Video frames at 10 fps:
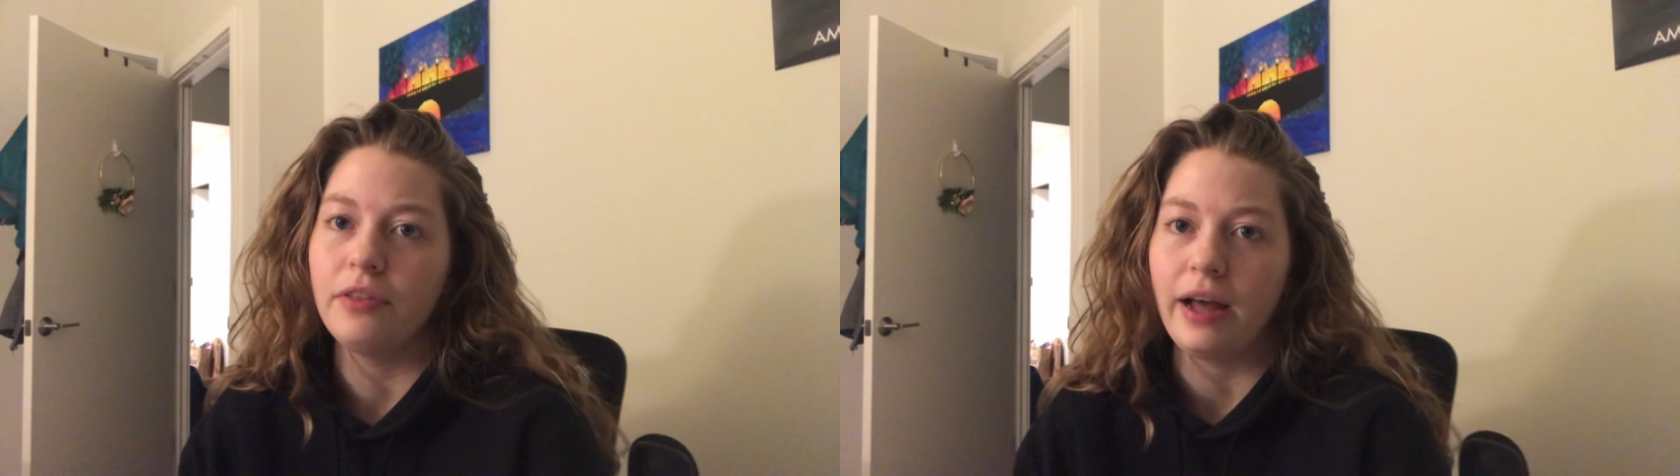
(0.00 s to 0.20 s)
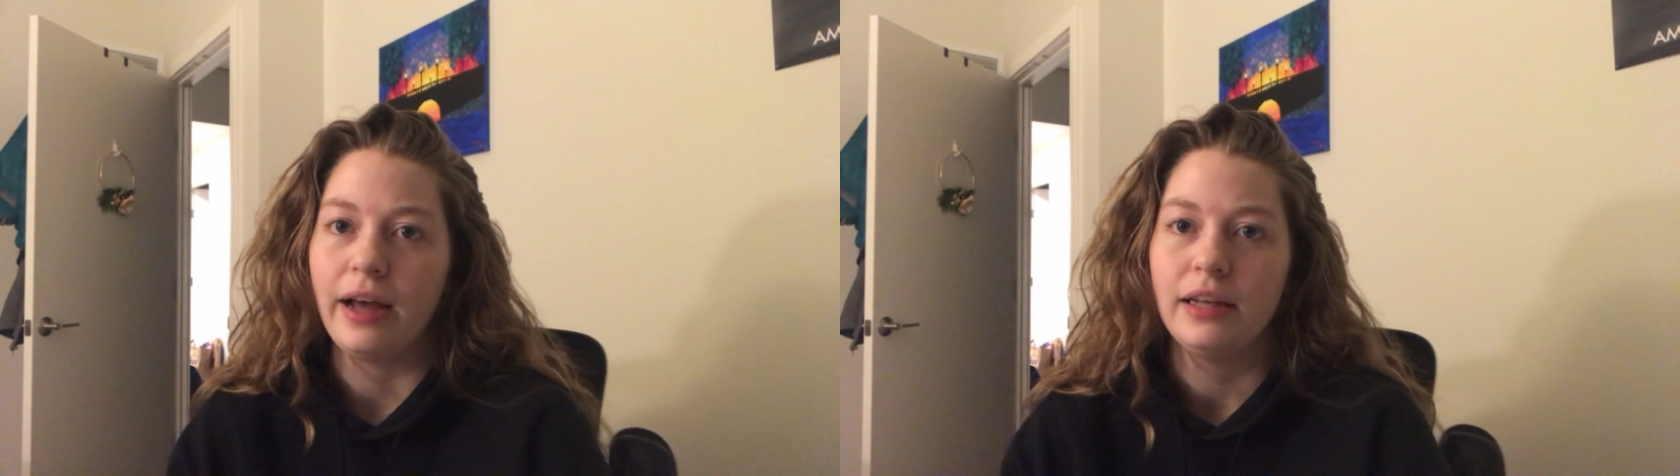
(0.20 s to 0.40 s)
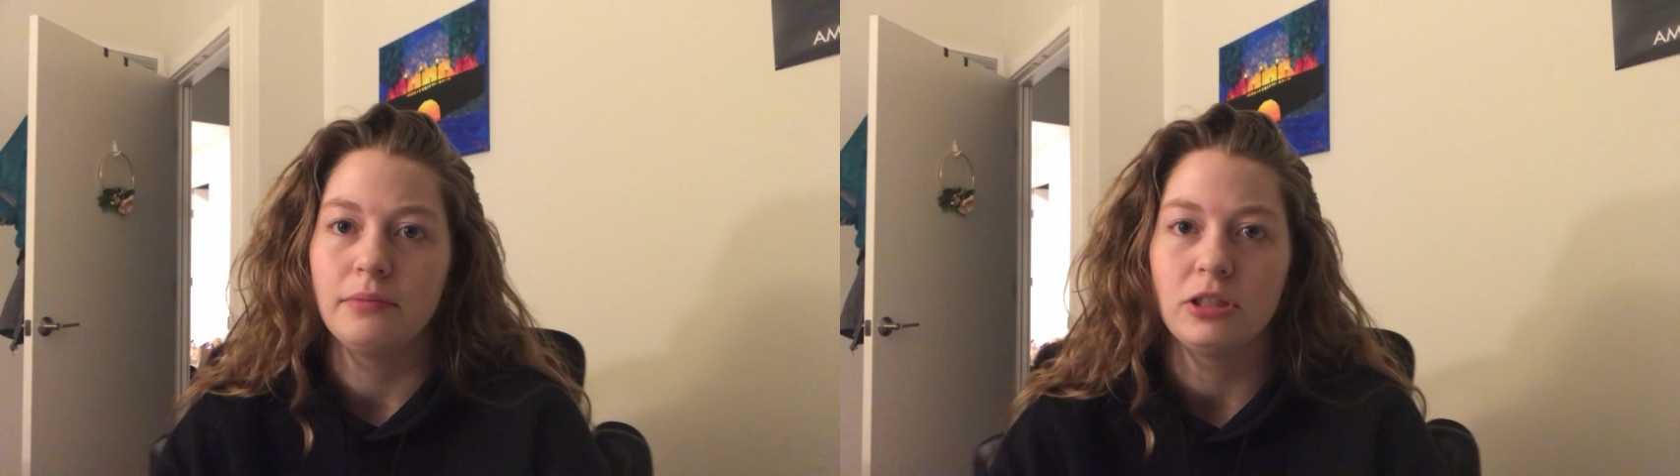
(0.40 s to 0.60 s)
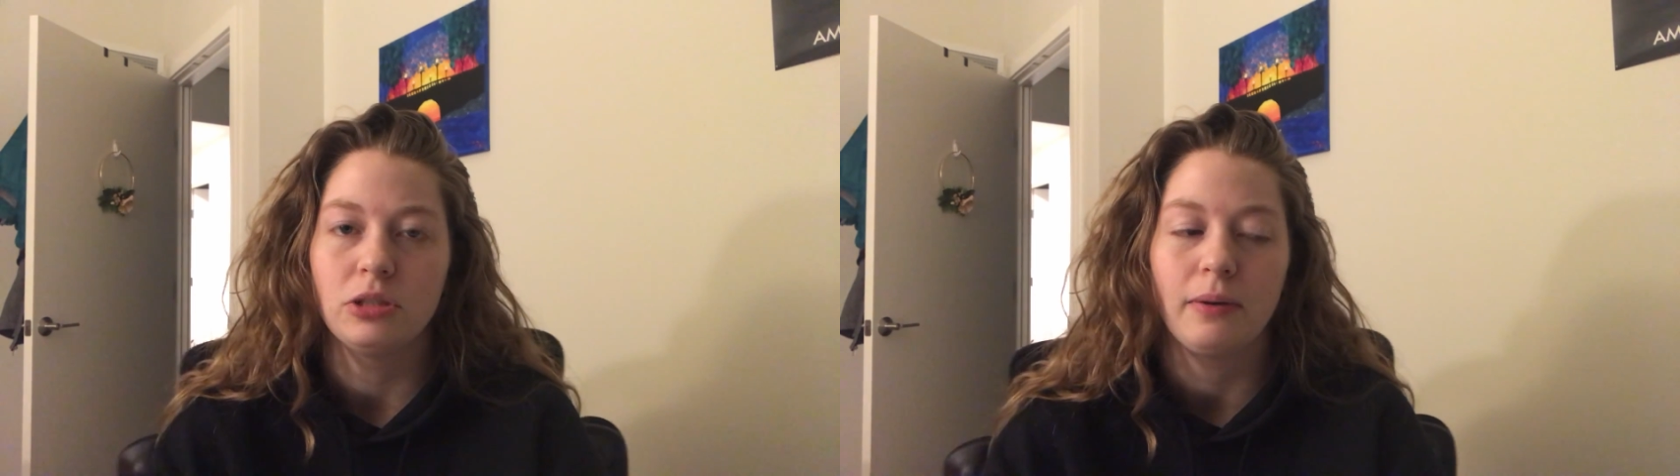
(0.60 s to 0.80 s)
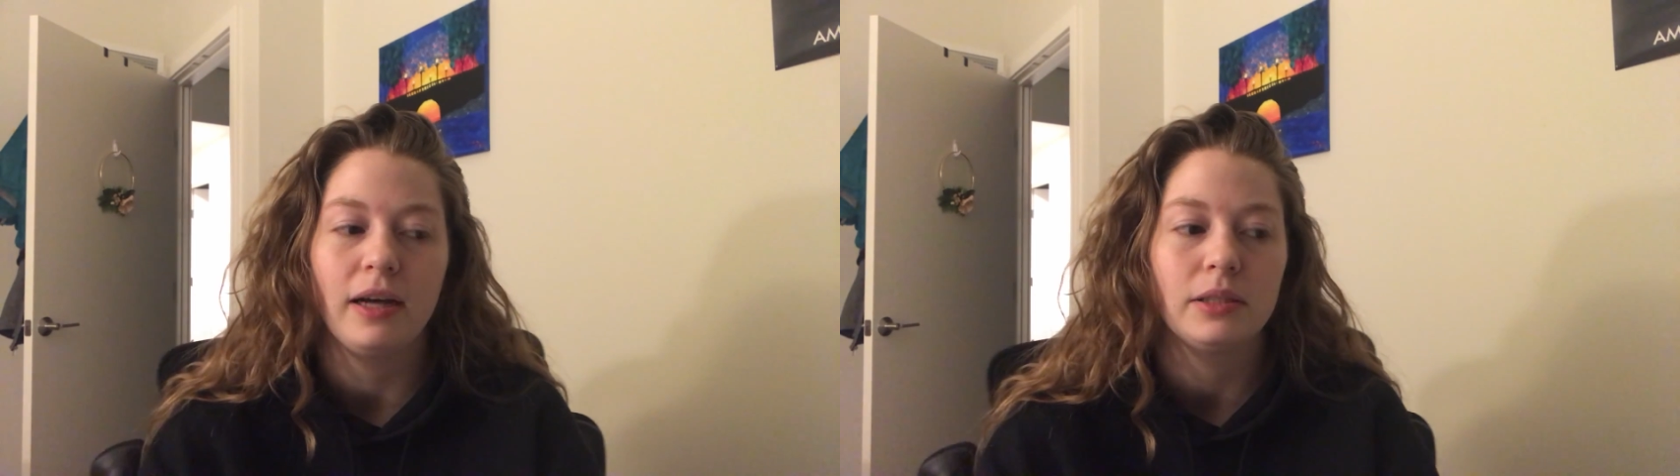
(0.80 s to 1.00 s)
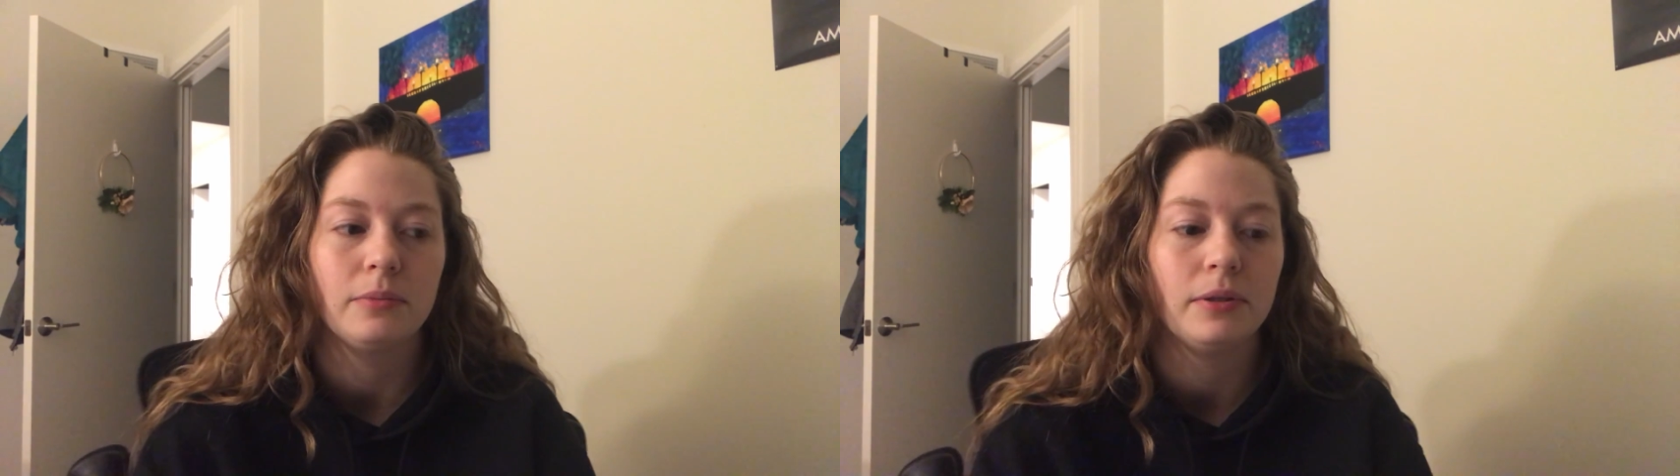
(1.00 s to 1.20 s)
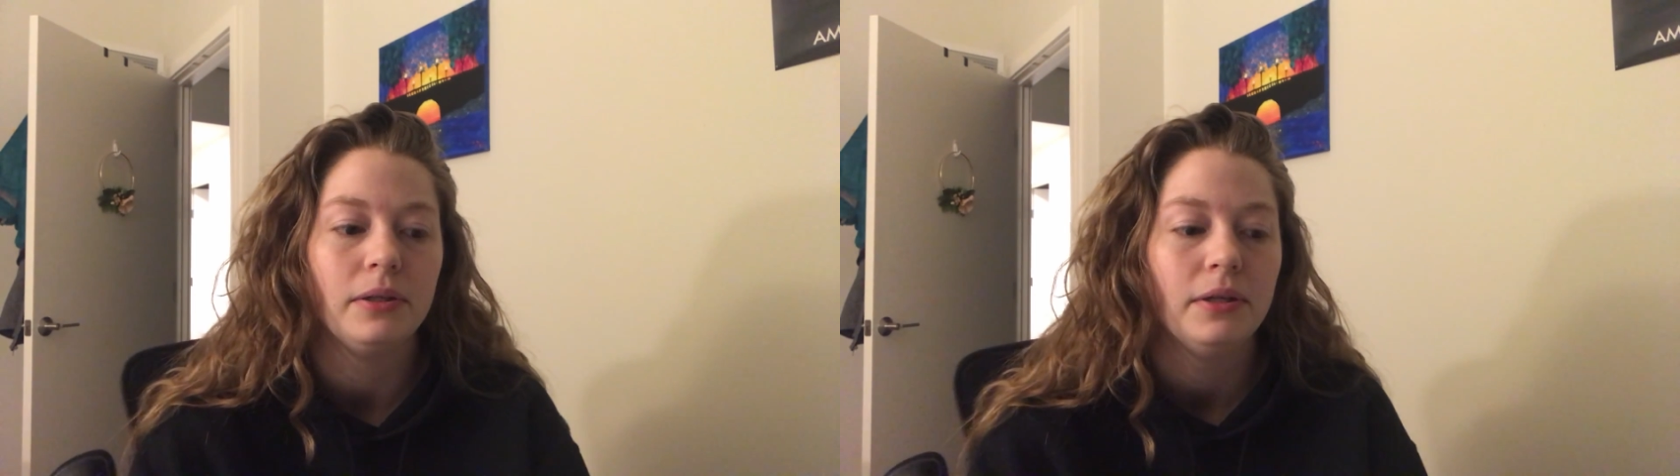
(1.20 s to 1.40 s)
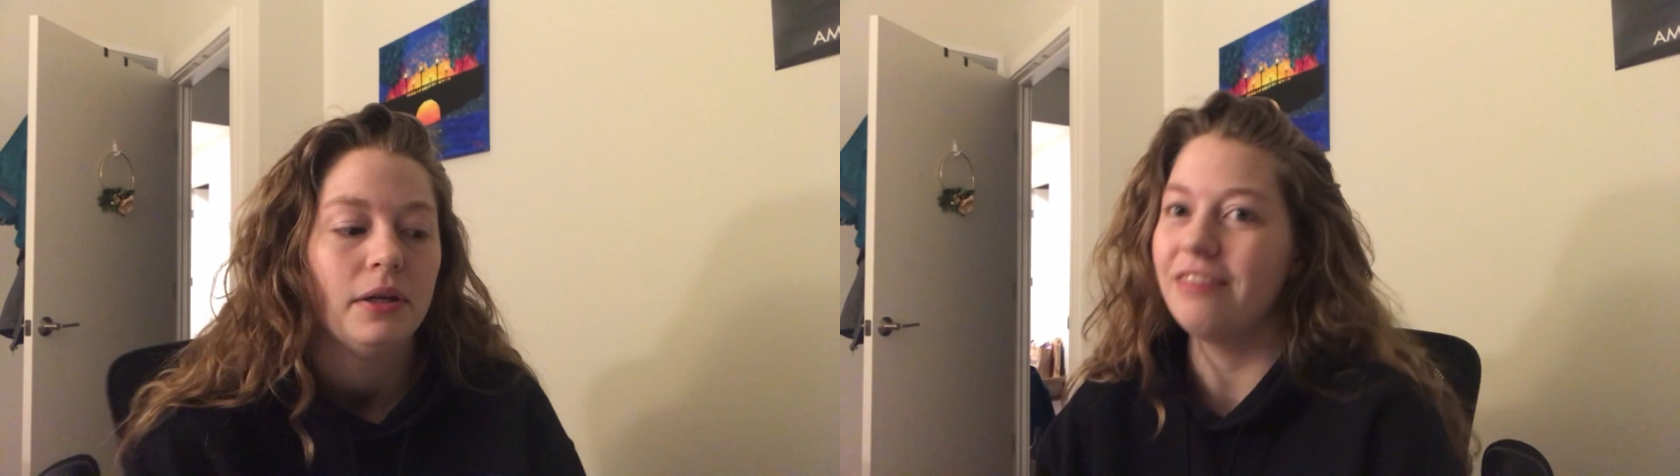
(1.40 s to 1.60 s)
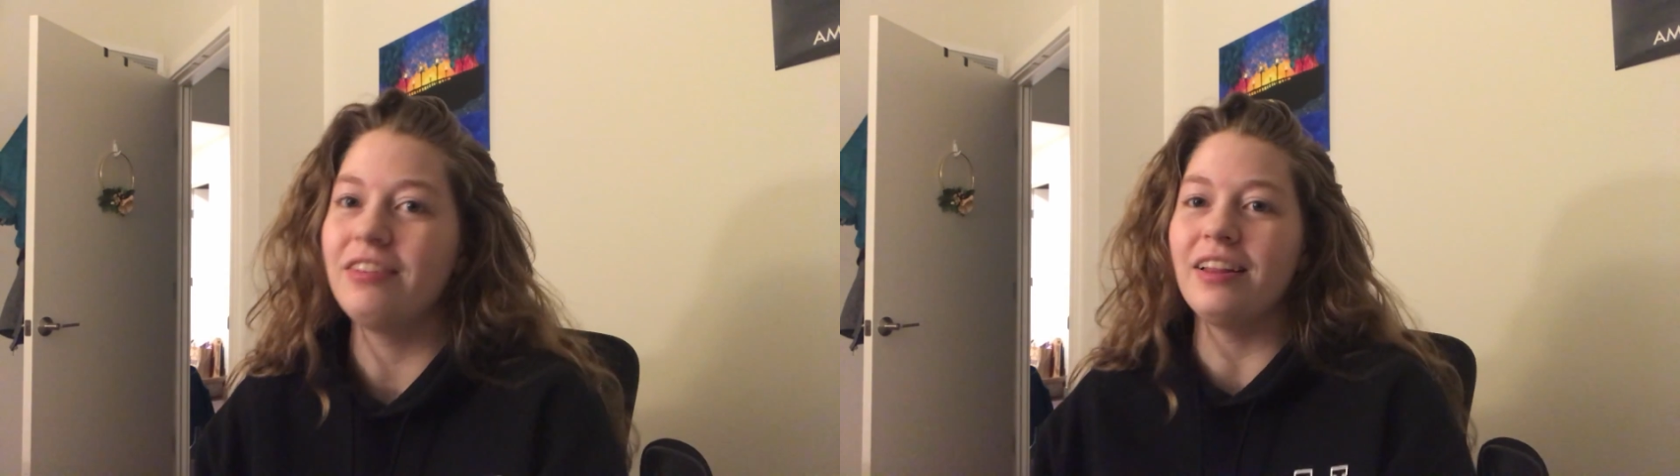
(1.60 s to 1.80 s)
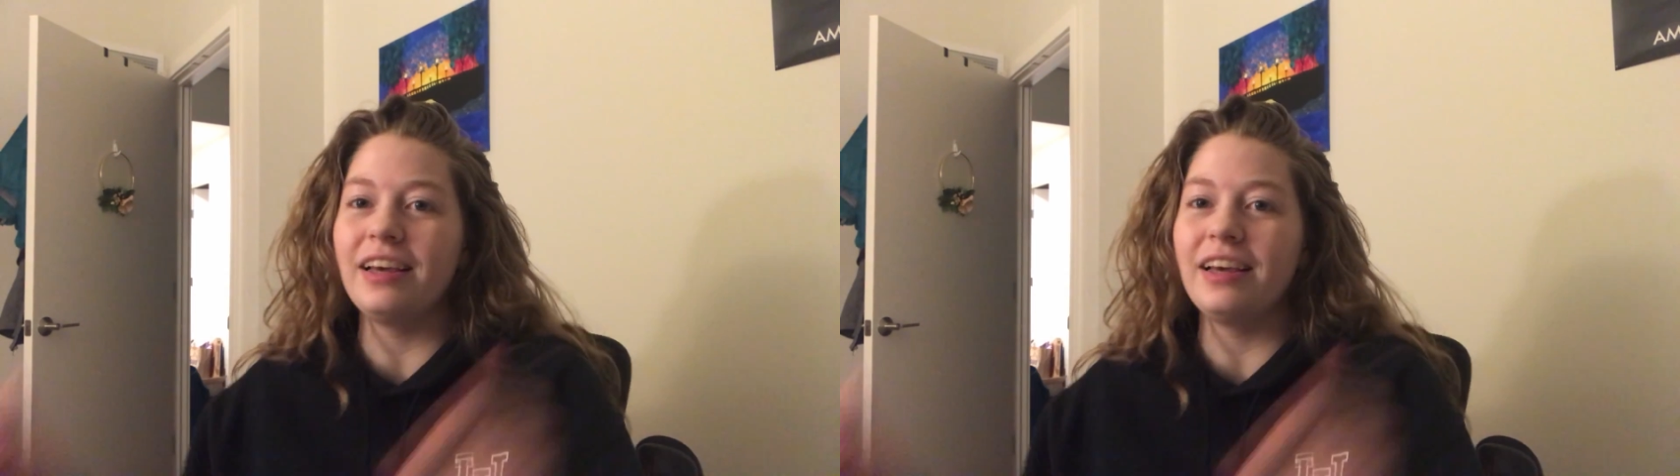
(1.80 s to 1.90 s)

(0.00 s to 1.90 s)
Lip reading: that as much as possible. Leave the